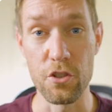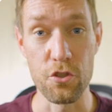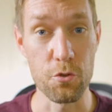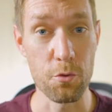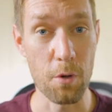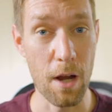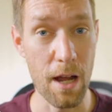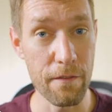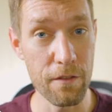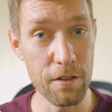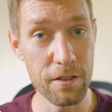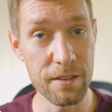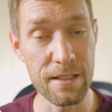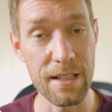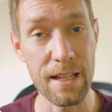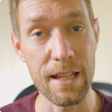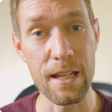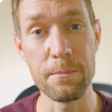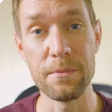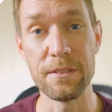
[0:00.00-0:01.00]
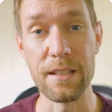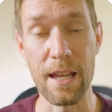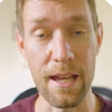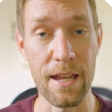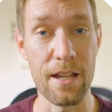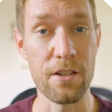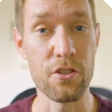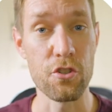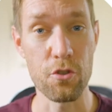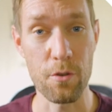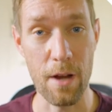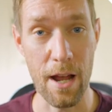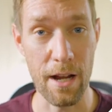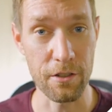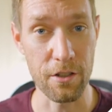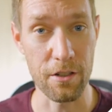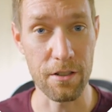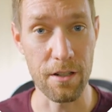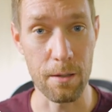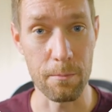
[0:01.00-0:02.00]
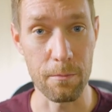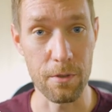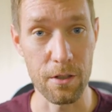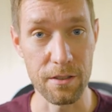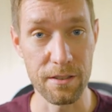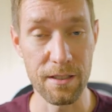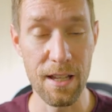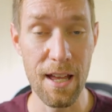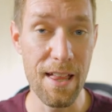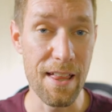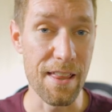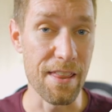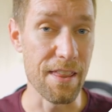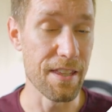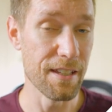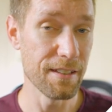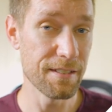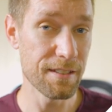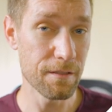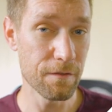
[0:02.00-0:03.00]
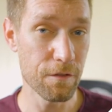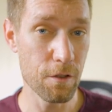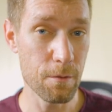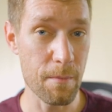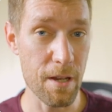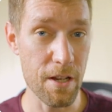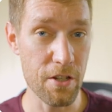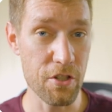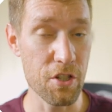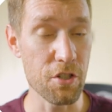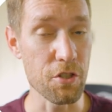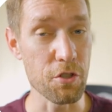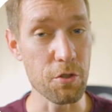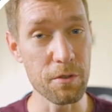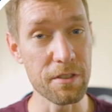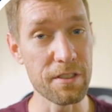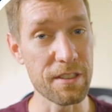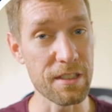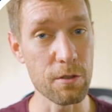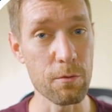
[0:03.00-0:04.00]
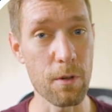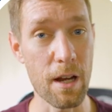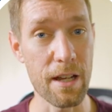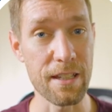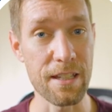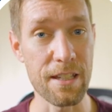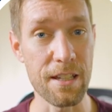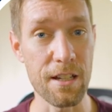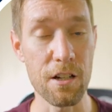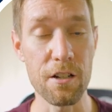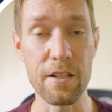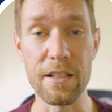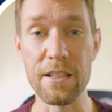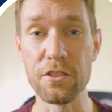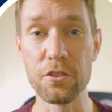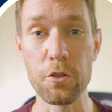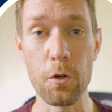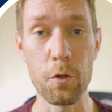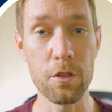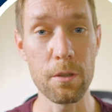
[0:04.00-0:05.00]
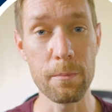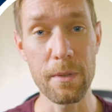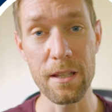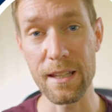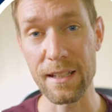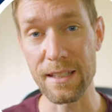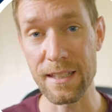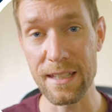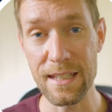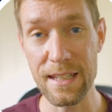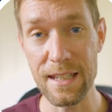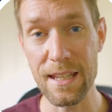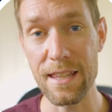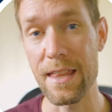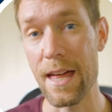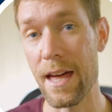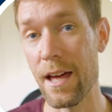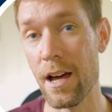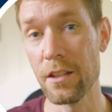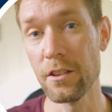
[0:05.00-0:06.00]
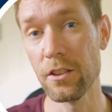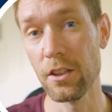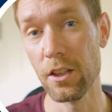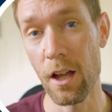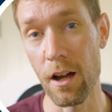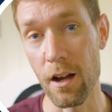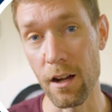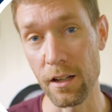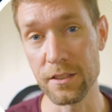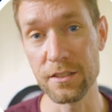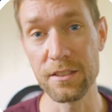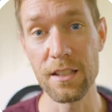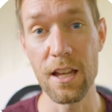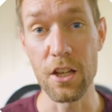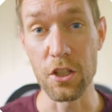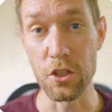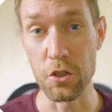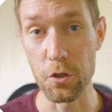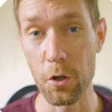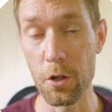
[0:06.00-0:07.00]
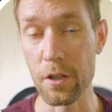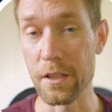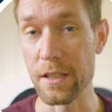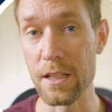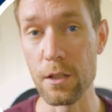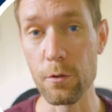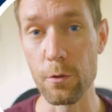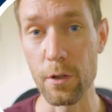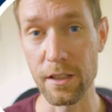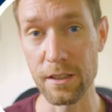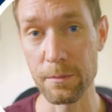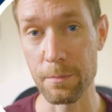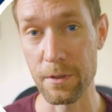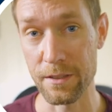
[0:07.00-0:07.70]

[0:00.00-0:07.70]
drivers' names, and tractor numbers. This information you see right here is going to be the key that unlocks your eRIGS